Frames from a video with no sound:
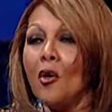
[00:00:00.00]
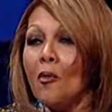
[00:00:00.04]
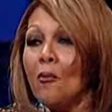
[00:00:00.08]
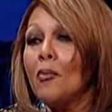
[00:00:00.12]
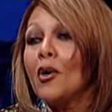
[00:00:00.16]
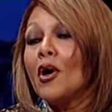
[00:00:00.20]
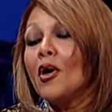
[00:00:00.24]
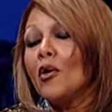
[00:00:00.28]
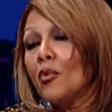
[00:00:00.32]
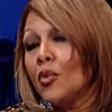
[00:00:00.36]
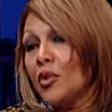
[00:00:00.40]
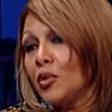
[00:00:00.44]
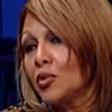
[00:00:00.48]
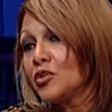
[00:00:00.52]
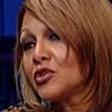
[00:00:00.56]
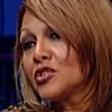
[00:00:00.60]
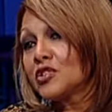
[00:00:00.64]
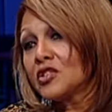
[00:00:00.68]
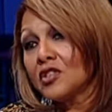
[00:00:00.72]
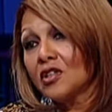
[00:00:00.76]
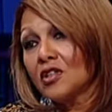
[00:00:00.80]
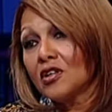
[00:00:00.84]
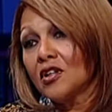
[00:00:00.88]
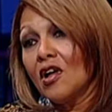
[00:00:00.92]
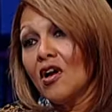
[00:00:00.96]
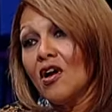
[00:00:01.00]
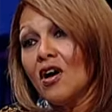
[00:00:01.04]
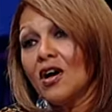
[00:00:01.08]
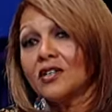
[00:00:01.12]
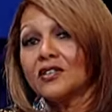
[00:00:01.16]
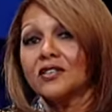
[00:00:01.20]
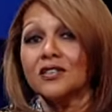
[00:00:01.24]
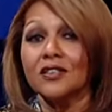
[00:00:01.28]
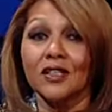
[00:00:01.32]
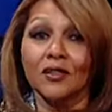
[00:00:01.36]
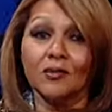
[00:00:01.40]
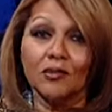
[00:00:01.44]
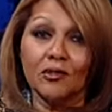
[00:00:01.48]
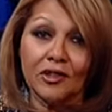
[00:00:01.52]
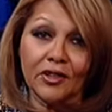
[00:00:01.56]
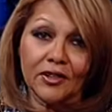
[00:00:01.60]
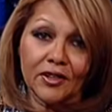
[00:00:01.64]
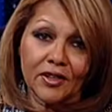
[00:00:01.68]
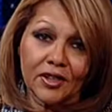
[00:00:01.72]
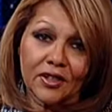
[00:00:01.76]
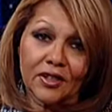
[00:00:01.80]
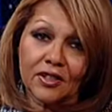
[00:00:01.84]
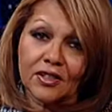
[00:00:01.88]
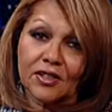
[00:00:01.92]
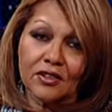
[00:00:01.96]
but we were still lost. I mean,
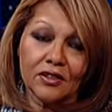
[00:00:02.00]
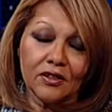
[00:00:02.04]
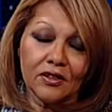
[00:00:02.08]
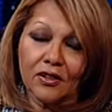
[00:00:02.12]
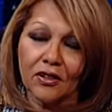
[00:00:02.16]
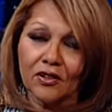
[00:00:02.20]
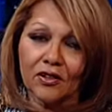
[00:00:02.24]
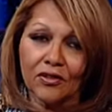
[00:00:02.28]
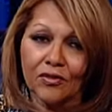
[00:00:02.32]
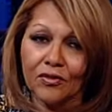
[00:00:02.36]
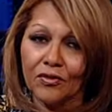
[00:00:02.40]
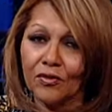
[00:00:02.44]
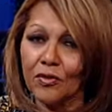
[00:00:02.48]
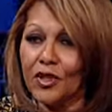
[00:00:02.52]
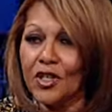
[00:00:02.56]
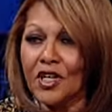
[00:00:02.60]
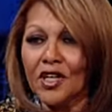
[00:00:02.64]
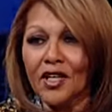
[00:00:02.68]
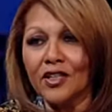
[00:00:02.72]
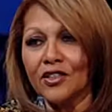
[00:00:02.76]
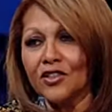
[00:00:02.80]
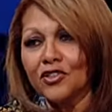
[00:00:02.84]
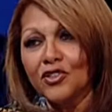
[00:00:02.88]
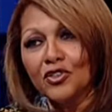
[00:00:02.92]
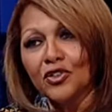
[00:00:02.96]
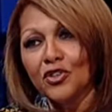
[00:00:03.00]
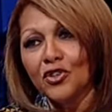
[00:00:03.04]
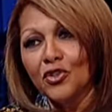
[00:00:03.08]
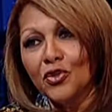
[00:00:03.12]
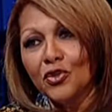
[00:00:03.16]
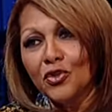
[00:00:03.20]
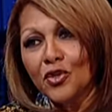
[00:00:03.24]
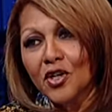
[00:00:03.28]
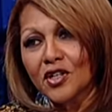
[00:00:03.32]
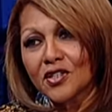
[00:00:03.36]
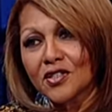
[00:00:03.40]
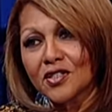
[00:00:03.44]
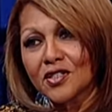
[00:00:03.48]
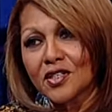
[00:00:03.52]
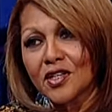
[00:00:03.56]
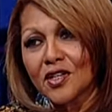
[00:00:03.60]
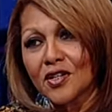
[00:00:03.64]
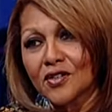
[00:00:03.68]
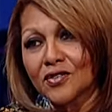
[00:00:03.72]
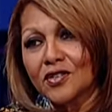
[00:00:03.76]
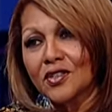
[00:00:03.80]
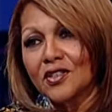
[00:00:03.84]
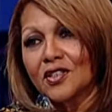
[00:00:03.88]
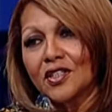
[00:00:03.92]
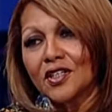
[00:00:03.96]
yes. you know, we can't delude
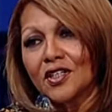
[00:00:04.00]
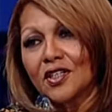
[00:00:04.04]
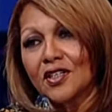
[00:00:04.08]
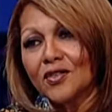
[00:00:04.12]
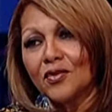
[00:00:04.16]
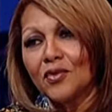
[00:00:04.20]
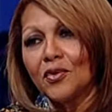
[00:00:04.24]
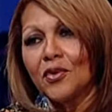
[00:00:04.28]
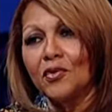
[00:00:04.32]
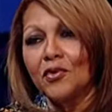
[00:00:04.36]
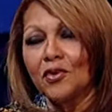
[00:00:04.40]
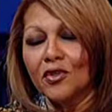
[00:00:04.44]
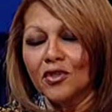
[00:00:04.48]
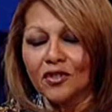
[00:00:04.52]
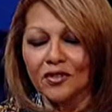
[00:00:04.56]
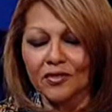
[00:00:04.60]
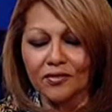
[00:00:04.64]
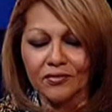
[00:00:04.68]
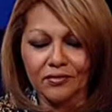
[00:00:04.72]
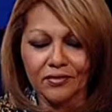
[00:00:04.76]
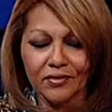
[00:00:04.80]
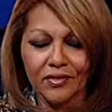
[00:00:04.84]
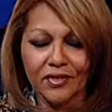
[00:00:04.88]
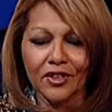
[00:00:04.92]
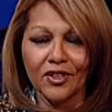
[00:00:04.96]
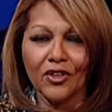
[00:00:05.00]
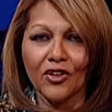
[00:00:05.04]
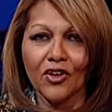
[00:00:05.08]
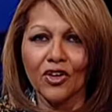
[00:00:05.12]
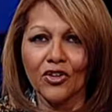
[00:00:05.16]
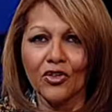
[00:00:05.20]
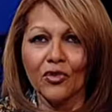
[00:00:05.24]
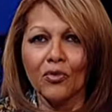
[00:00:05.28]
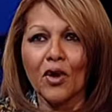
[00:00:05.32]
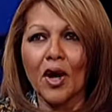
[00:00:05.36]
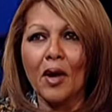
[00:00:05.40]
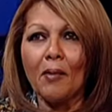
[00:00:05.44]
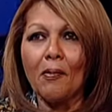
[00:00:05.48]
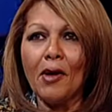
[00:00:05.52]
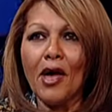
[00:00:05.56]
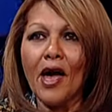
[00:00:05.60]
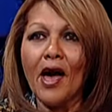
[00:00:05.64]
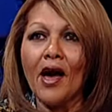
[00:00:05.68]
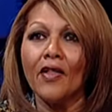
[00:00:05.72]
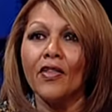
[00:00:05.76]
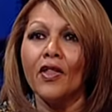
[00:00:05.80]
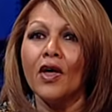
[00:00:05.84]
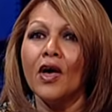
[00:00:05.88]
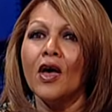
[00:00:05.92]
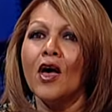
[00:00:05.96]
ourselves That's and think right. we were you know on the right
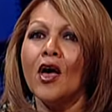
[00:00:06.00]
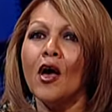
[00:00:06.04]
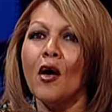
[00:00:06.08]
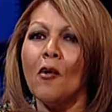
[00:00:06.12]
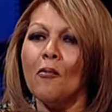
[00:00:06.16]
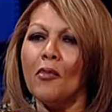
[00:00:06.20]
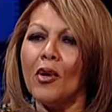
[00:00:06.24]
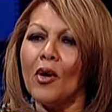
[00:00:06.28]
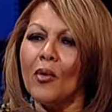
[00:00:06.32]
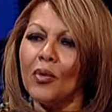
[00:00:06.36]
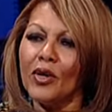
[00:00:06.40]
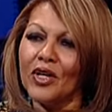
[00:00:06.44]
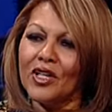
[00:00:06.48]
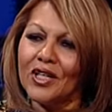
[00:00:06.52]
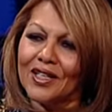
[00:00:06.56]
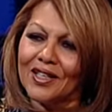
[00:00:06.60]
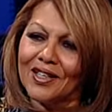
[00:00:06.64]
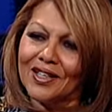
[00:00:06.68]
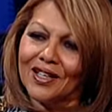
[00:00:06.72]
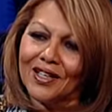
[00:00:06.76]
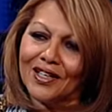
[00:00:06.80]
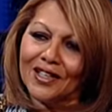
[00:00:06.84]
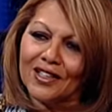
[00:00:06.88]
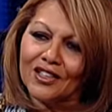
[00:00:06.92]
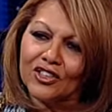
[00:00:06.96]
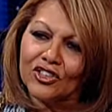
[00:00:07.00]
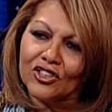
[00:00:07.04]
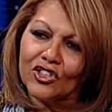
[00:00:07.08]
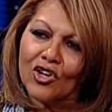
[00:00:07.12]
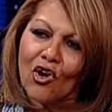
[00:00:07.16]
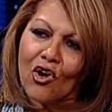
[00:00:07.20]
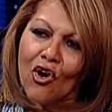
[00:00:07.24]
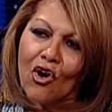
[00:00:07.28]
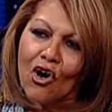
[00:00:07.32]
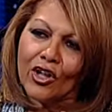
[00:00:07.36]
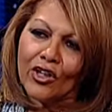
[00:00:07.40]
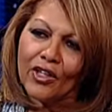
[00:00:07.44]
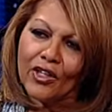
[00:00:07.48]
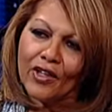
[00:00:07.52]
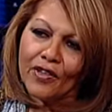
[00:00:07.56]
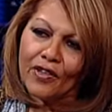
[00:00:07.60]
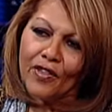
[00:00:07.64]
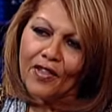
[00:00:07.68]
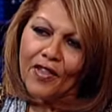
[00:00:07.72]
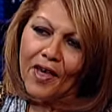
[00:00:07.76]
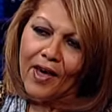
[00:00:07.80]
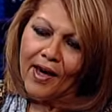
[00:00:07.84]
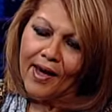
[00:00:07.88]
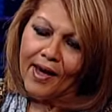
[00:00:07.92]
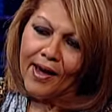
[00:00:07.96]
path, mm -hmm. but we didn't get into all of
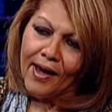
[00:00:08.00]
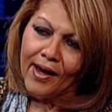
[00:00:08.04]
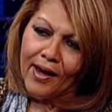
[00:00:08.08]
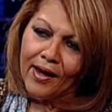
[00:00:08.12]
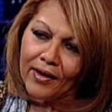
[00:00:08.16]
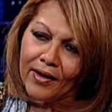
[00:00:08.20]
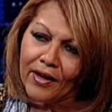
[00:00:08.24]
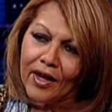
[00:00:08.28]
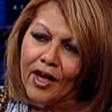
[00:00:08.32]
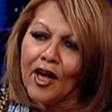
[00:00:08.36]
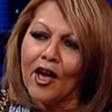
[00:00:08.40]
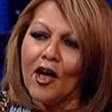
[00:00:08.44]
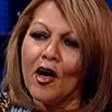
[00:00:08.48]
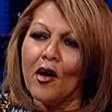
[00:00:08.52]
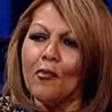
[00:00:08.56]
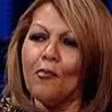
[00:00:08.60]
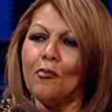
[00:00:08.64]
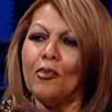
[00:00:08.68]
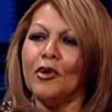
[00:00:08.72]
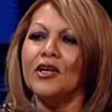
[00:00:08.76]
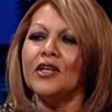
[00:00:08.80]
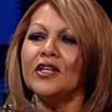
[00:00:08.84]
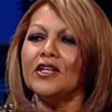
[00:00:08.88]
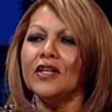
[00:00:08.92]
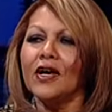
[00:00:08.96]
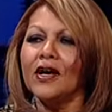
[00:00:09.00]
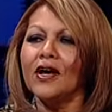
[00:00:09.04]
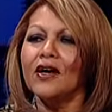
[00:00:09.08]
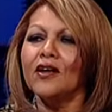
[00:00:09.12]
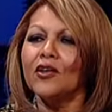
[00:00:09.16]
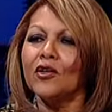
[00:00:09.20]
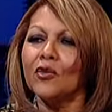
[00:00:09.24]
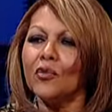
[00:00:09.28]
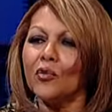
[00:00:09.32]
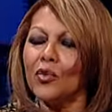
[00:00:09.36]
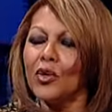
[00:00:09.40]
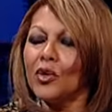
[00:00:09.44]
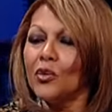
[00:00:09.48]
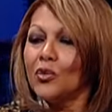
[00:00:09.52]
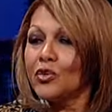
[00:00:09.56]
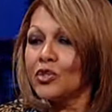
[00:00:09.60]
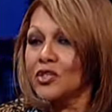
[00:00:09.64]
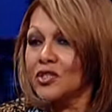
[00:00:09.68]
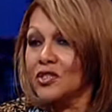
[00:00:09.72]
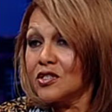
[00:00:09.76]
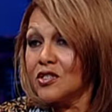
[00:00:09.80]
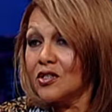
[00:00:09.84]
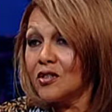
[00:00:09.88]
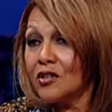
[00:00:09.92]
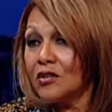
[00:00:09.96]
that. Yes, but yet we were
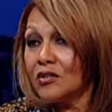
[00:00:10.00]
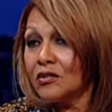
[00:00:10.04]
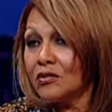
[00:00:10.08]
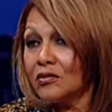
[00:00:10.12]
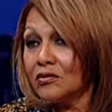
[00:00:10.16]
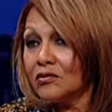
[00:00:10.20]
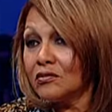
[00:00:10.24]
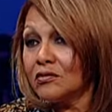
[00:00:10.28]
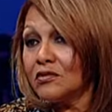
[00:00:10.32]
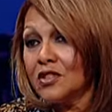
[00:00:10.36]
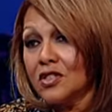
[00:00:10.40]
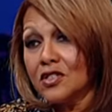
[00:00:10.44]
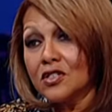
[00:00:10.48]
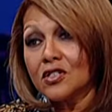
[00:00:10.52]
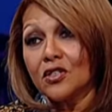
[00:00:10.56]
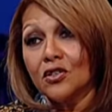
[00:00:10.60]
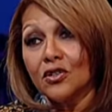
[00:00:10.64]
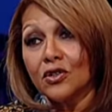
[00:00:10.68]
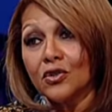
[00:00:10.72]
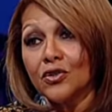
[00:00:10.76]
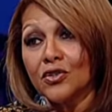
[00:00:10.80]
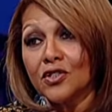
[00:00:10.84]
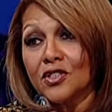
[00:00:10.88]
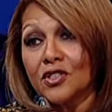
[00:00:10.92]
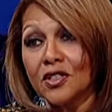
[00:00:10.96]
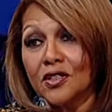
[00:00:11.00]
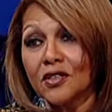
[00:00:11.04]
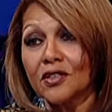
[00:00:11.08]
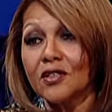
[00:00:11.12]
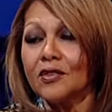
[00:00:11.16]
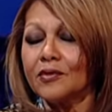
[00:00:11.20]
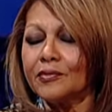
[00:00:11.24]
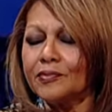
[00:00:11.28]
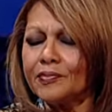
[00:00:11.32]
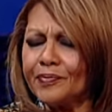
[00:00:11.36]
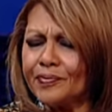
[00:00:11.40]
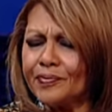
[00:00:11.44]
still disillusioned. Mm